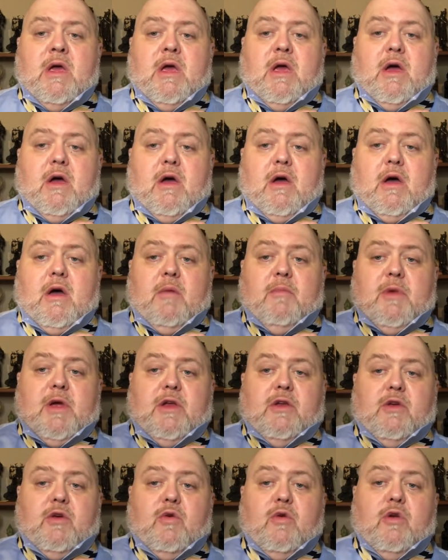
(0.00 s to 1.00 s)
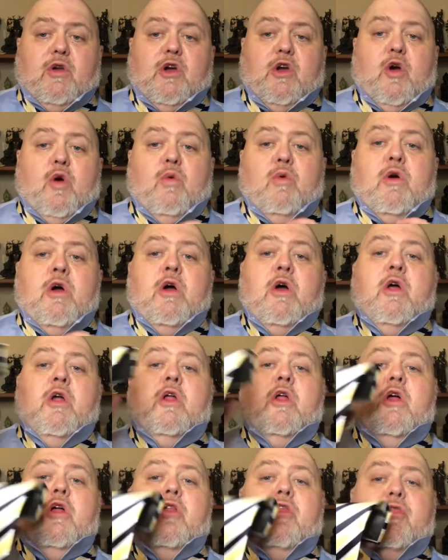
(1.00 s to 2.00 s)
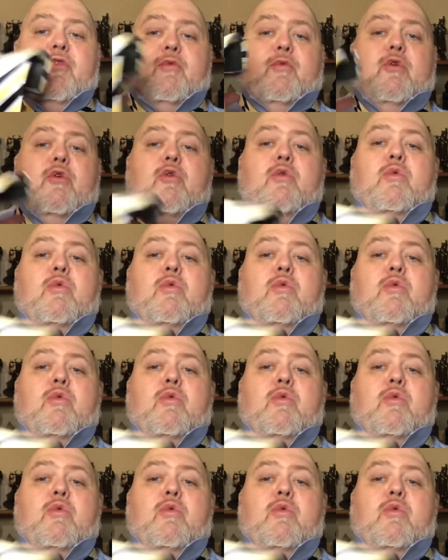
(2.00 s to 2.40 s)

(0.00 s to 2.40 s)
and you're going to go through